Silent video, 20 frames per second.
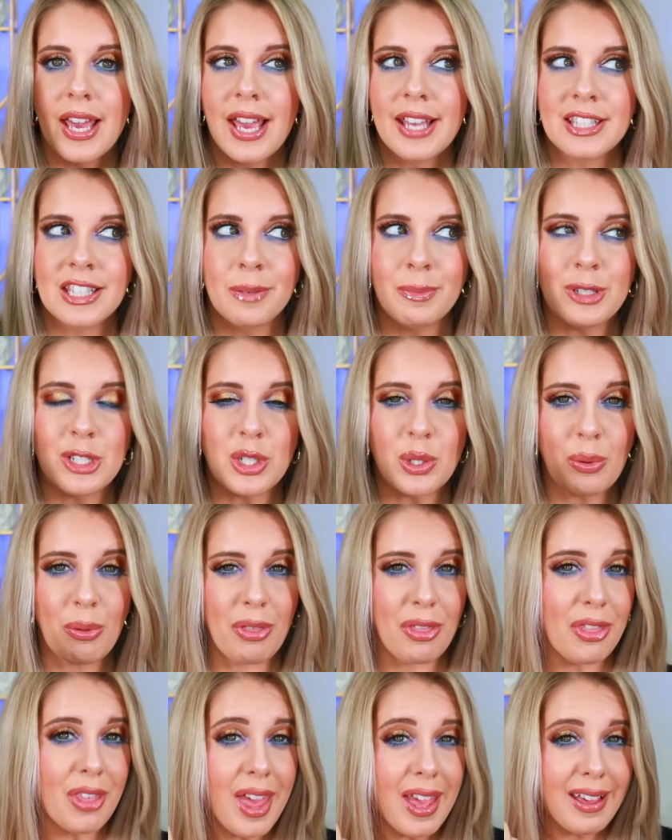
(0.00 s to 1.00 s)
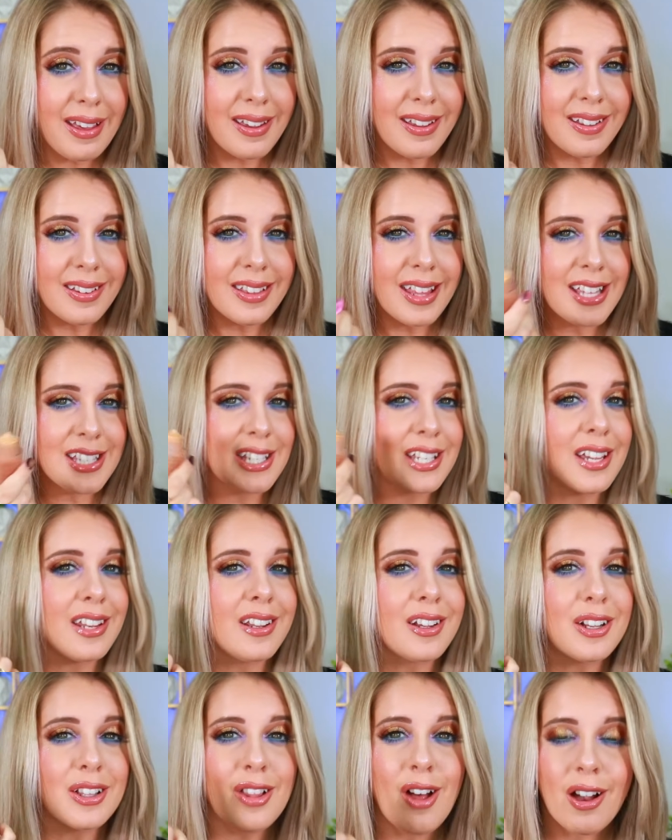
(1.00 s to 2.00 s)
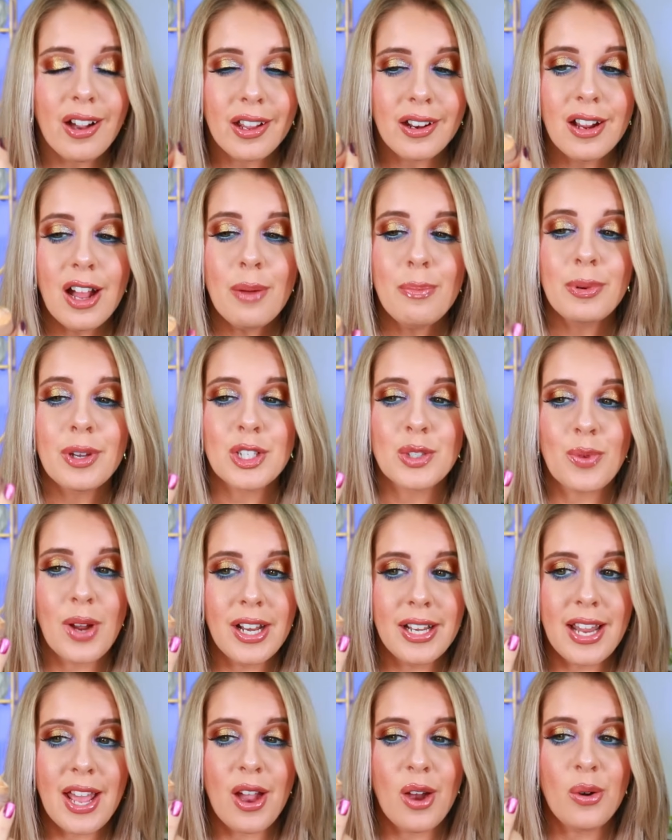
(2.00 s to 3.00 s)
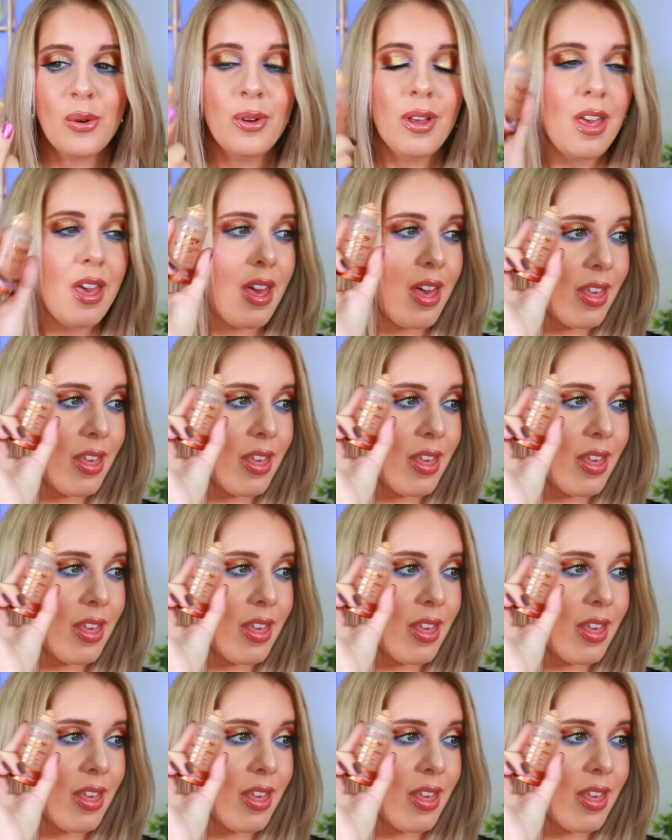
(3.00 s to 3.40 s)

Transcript: is it gonna be too thick is it gonna clog it up because right now